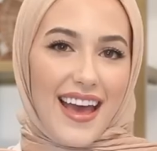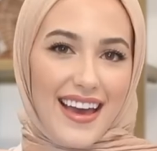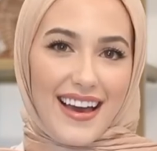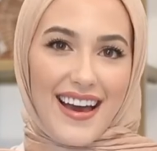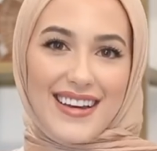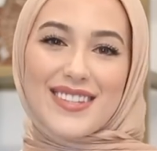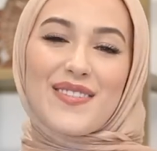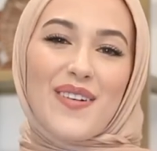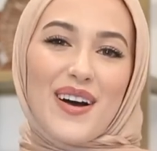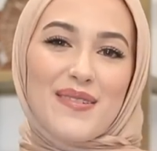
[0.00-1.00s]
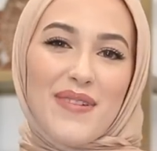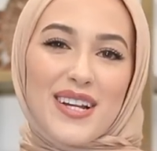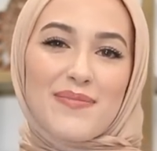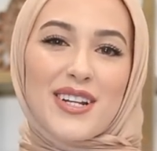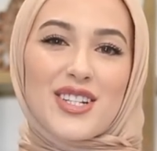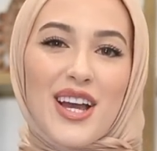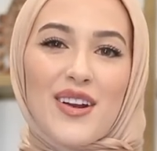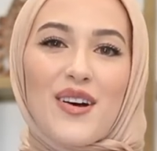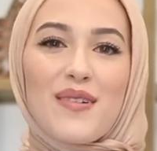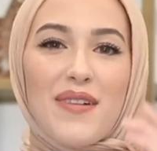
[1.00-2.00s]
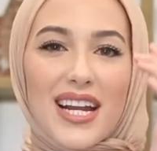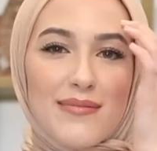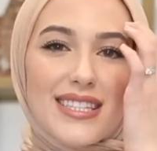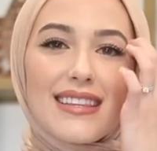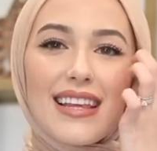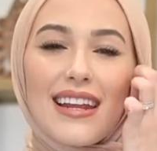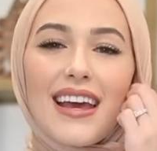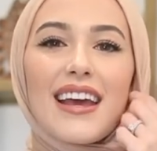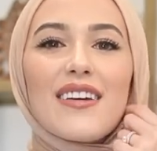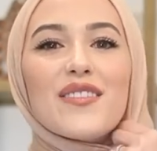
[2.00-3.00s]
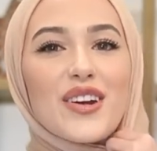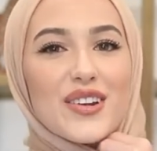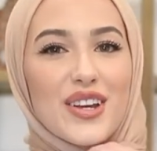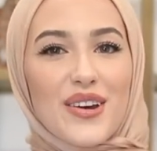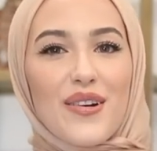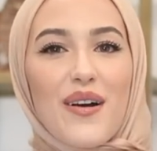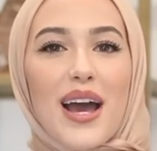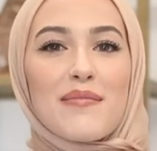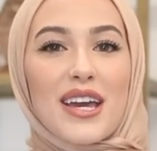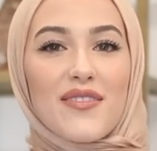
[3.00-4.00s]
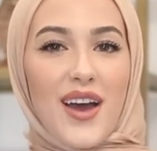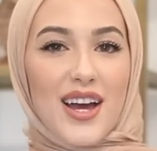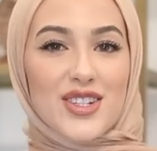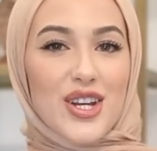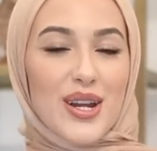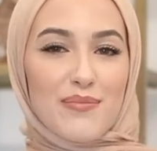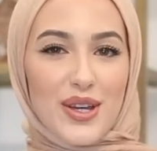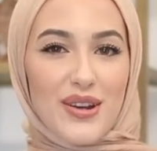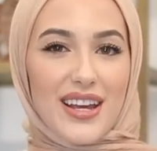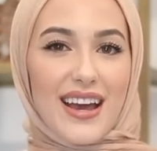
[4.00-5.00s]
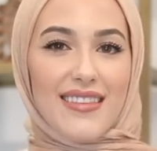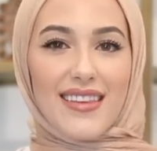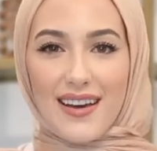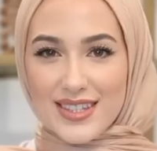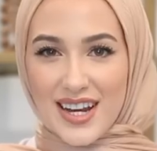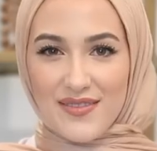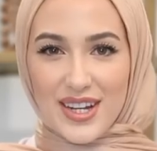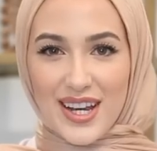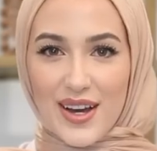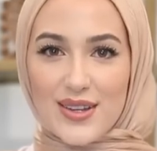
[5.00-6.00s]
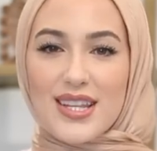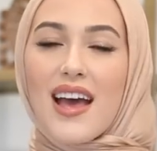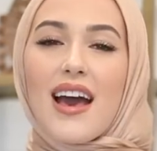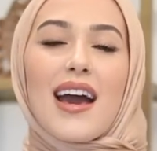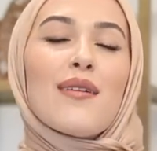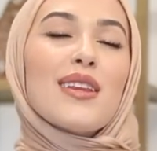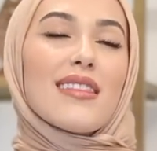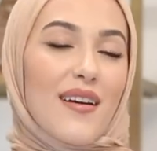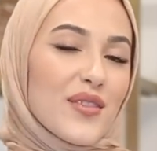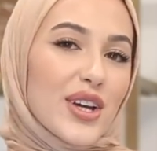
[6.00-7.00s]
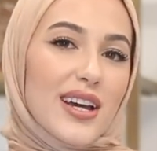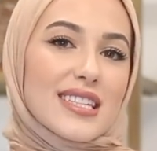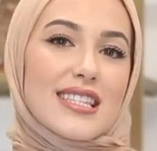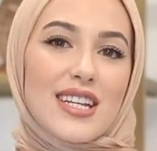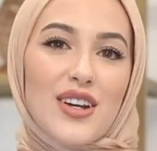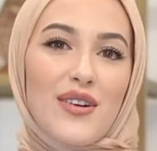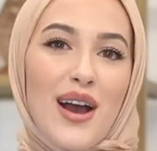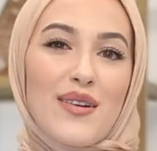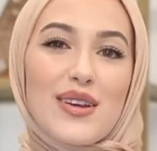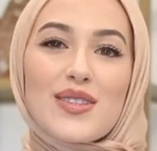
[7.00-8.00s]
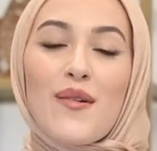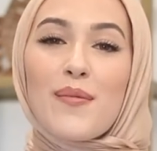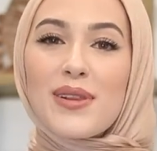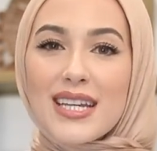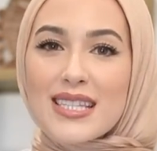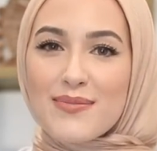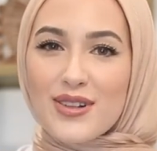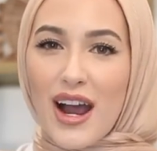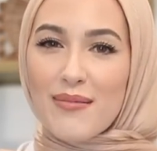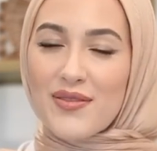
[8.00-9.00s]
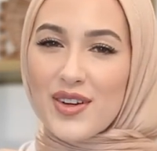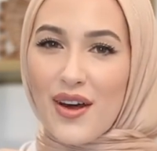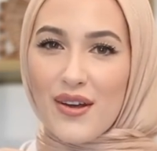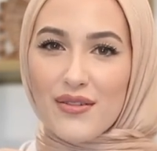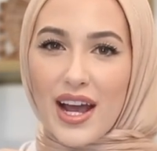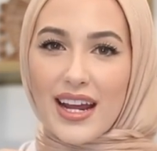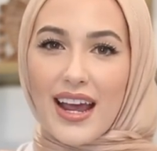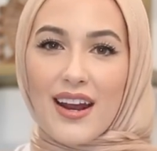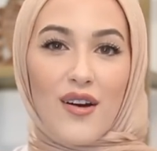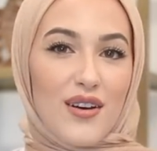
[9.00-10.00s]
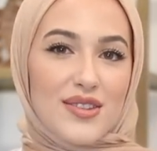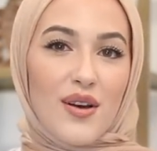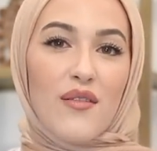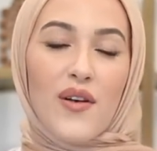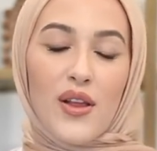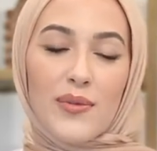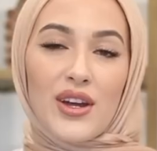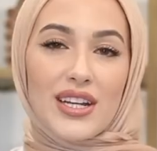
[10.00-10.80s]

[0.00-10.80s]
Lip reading: Hey guys, welcome back to my channel. My name is Lena. If you're new, I make fashion, beauty, and lifestyle videos, and I would love for you guys to stick around. So please subscribe if you're not already, and also follow me on